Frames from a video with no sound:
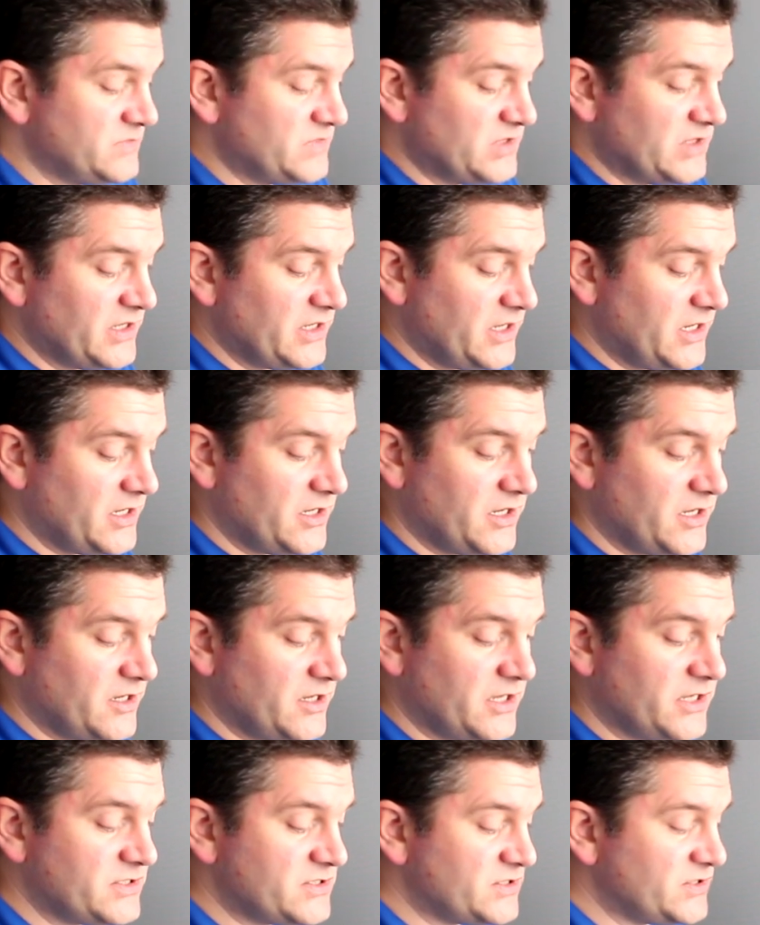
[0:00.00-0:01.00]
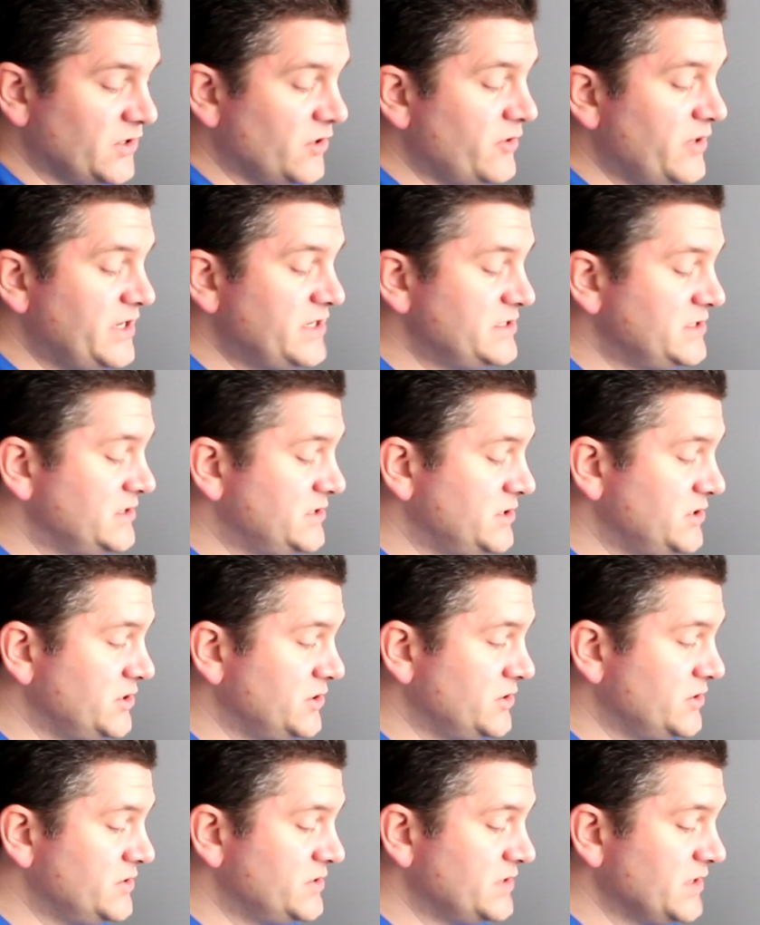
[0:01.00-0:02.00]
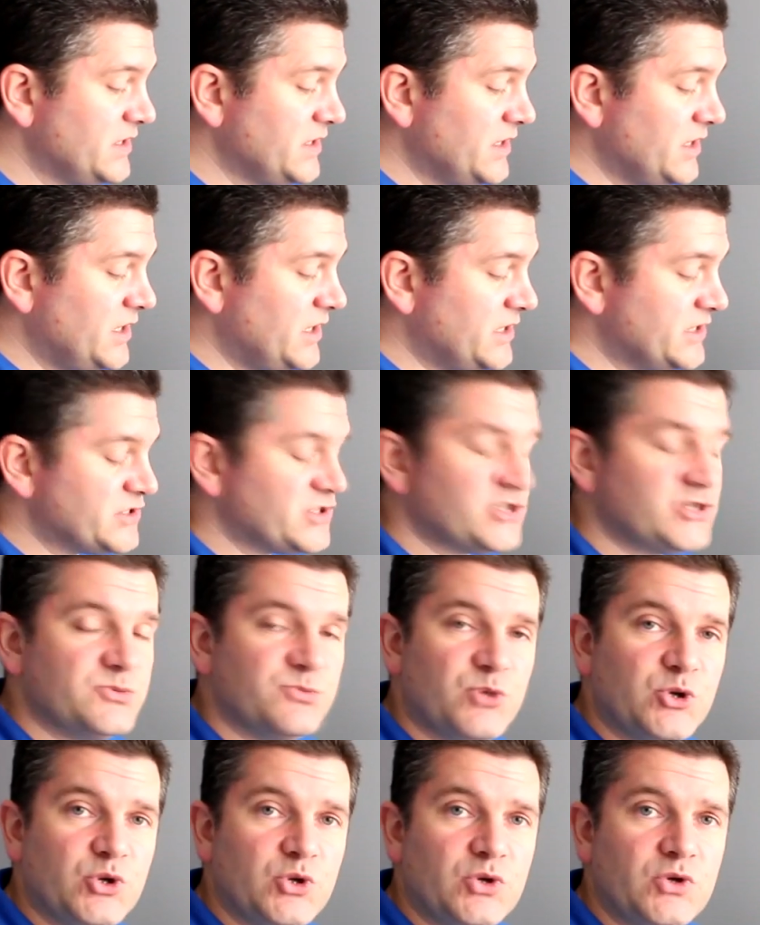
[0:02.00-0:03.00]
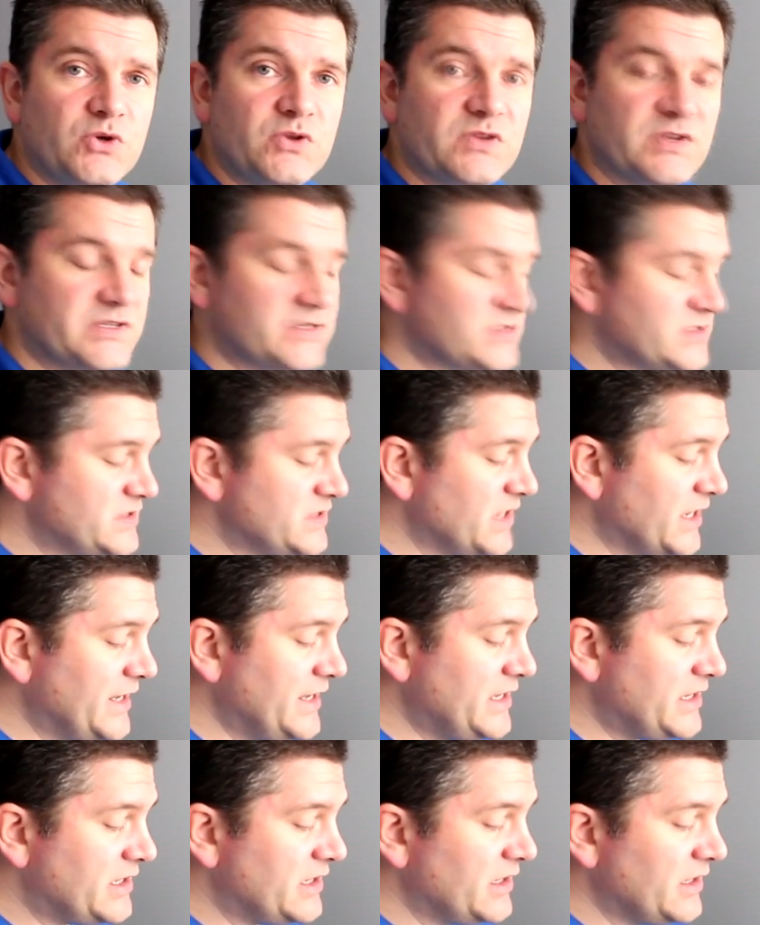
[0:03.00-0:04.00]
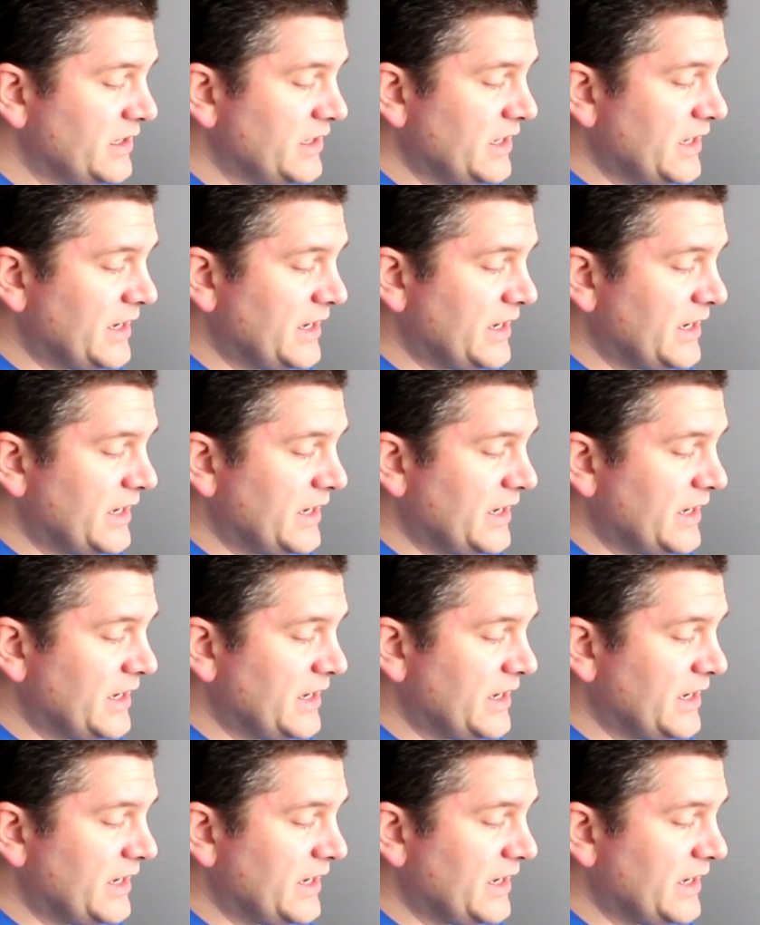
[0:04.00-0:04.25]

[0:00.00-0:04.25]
It is so easy to use, it's smooth, it's sleek,